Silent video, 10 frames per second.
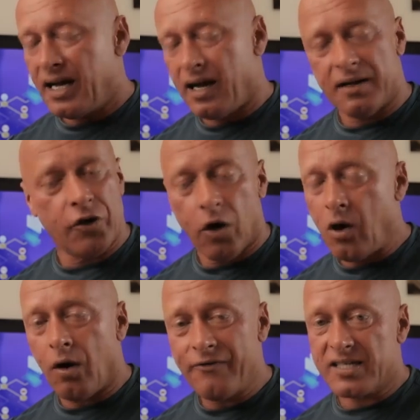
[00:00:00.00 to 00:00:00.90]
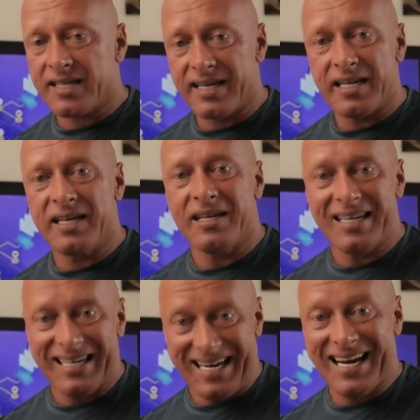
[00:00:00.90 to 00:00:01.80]
not obviously
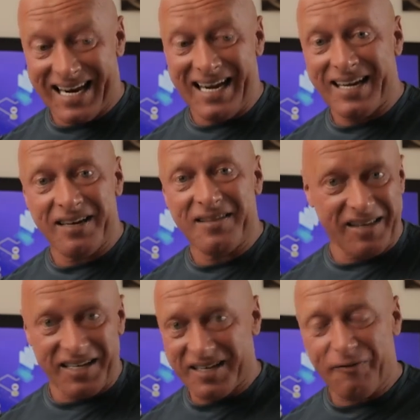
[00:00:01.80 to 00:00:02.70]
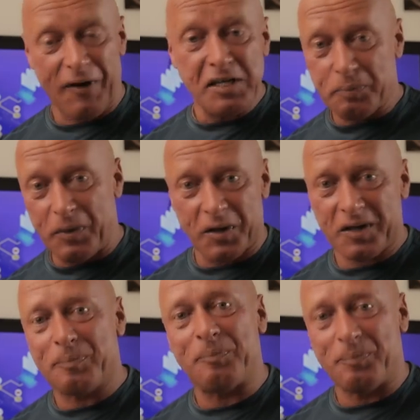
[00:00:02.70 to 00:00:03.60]
in the
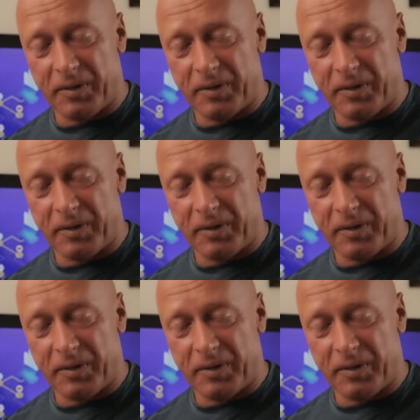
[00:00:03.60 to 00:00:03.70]
Facebook,